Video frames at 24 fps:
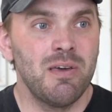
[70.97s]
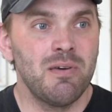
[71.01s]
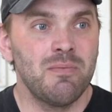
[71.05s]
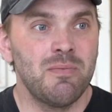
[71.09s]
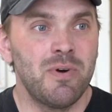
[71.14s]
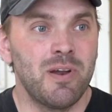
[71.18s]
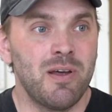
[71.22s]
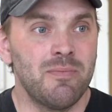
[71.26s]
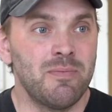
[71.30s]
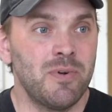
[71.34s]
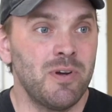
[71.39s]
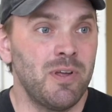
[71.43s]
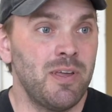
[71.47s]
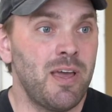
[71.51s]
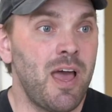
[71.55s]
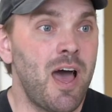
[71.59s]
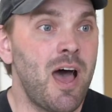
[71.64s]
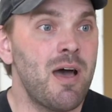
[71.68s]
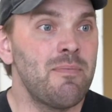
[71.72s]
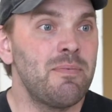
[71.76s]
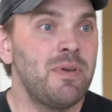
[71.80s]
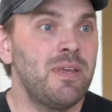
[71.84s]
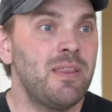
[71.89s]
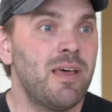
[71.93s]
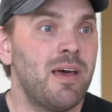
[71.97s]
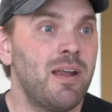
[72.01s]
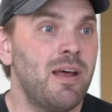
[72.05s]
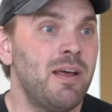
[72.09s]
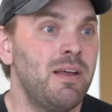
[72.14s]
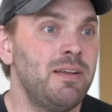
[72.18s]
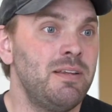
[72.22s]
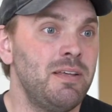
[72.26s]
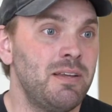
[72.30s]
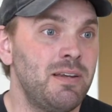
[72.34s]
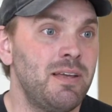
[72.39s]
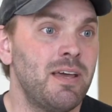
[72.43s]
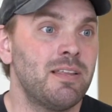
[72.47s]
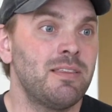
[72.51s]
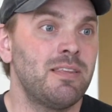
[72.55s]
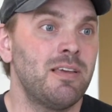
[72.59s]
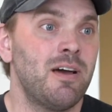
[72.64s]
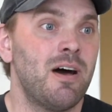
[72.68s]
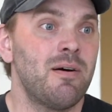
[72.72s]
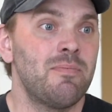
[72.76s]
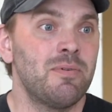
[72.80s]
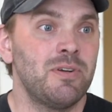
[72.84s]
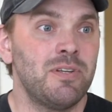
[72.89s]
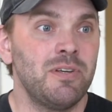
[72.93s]
But I'm really happy that I did get the
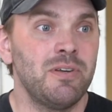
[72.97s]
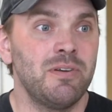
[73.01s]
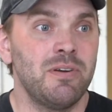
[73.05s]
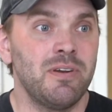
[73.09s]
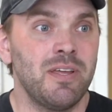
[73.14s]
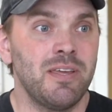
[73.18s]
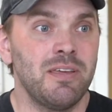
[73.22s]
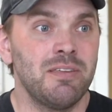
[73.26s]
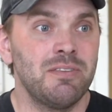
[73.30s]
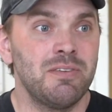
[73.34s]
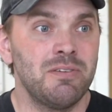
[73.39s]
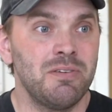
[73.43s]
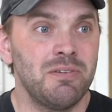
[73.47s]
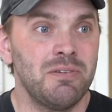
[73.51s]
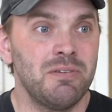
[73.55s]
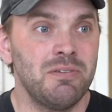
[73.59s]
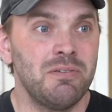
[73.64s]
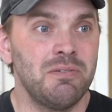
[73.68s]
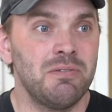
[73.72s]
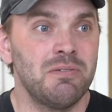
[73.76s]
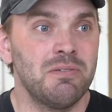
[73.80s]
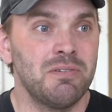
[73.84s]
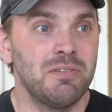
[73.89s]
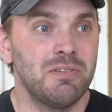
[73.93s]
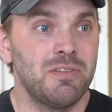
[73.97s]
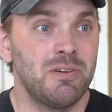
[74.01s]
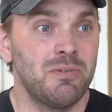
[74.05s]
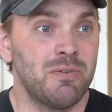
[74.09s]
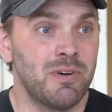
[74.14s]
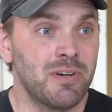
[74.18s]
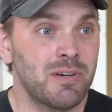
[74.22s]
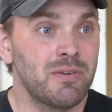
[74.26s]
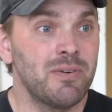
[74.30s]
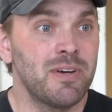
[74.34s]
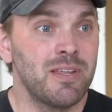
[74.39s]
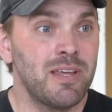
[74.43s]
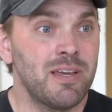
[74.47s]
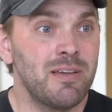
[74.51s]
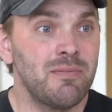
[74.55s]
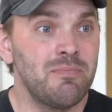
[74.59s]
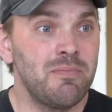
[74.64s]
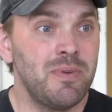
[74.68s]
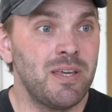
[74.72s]
opportunity to work with it,